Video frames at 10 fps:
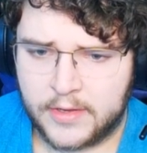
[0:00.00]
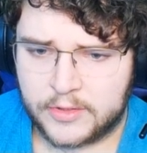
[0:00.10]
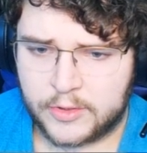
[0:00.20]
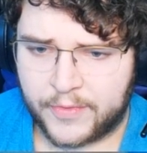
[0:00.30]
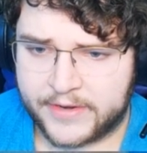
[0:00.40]

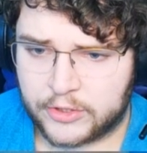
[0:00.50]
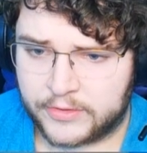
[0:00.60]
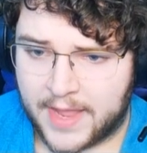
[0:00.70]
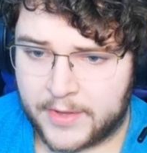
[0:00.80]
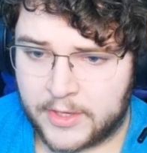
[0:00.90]
Superficial
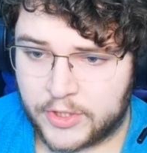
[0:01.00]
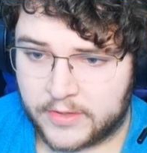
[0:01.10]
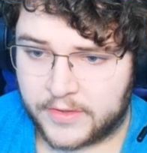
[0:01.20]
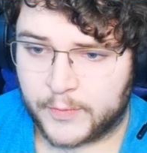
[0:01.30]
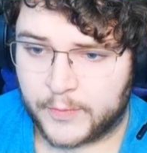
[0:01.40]
damage
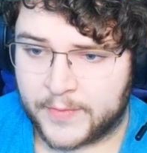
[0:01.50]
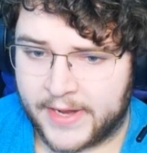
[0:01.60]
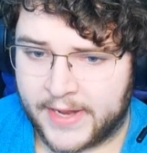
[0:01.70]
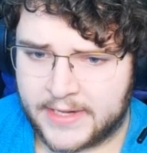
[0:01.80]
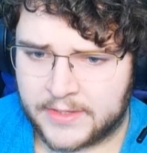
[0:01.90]
to the specimen
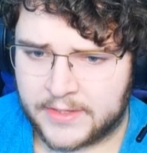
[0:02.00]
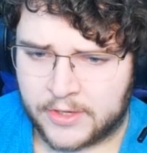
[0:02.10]
indicates it was